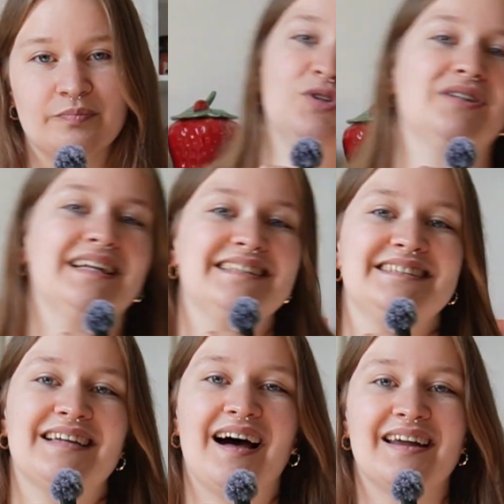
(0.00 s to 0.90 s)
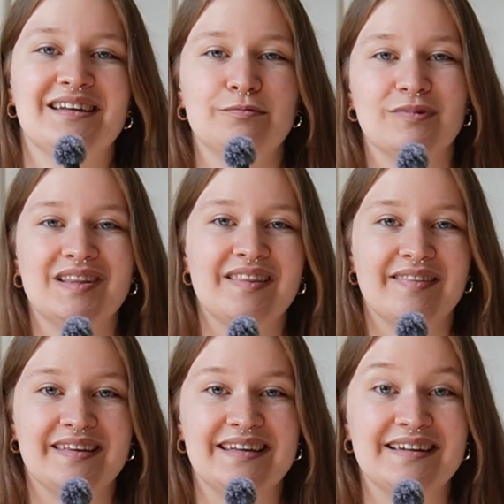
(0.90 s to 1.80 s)
We'll get started with
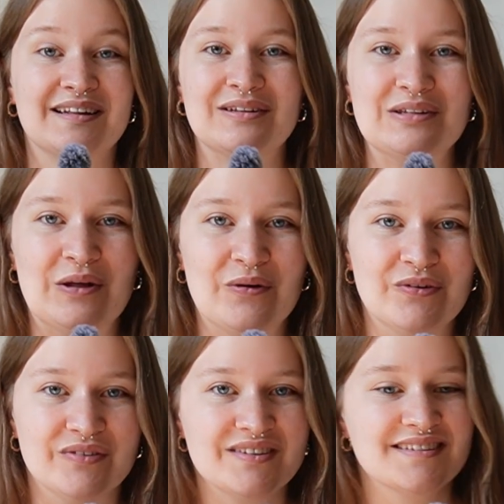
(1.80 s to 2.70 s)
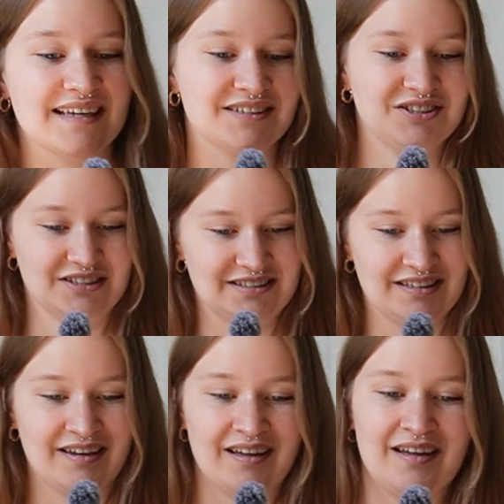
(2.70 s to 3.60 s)
the clothes section.